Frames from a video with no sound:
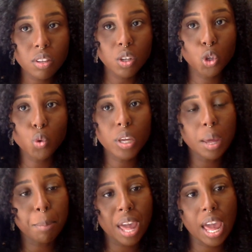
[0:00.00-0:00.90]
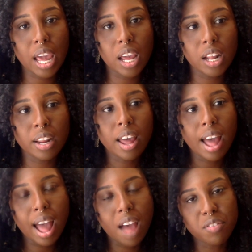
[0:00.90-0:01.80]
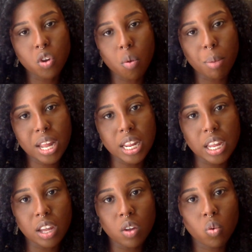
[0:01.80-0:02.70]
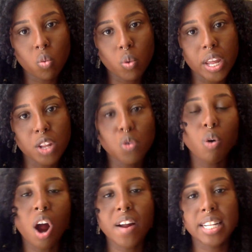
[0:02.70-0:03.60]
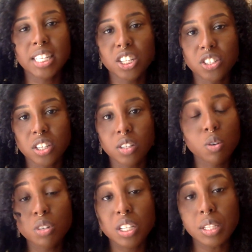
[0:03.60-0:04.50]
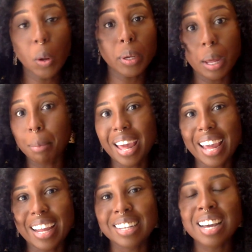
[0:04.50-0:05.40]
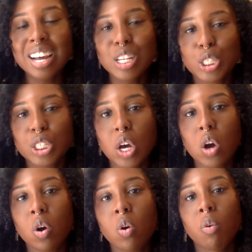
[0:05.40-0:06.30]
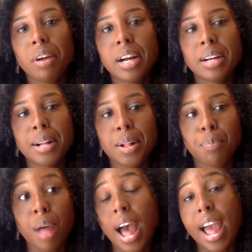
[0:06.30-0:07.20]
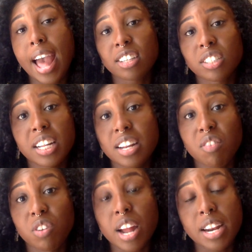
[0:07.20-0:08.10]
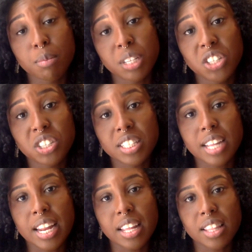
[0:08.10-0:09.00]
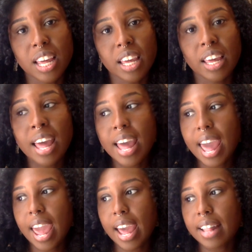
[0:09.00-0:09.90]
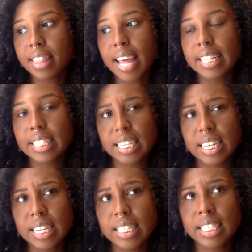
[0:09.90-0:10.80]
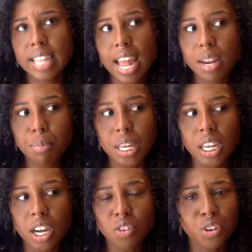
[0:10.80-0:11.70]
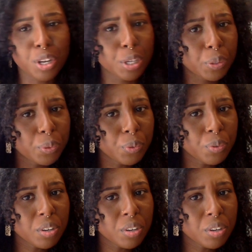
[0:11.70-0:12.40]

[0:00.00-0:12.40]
you get paid half your money when you aren't teaching. You just don't get paid. So I actually never end up teaching anything. And they did send me a renew